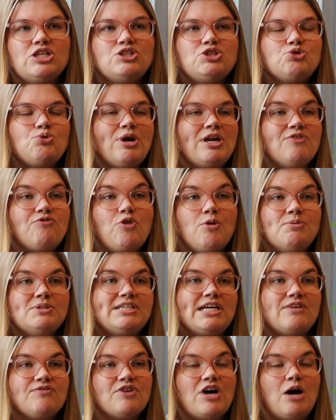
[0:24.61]

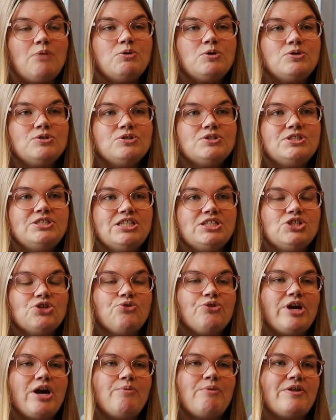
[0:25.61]
24% of couples
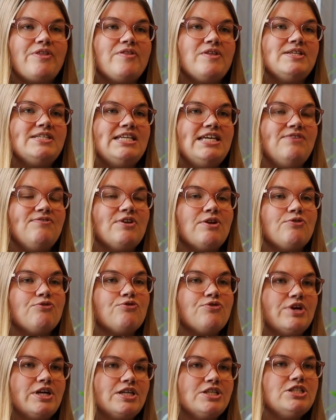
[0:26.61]
disagree on whether there's even a
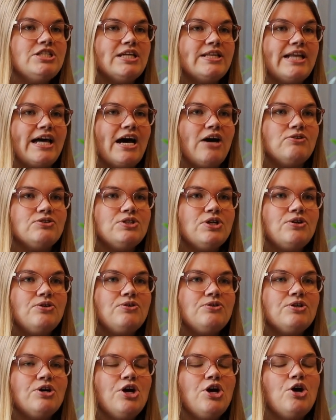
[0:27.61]
fridge in the
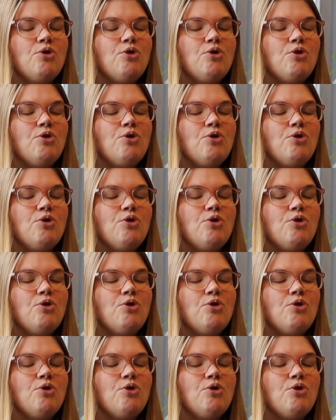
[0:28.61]
household,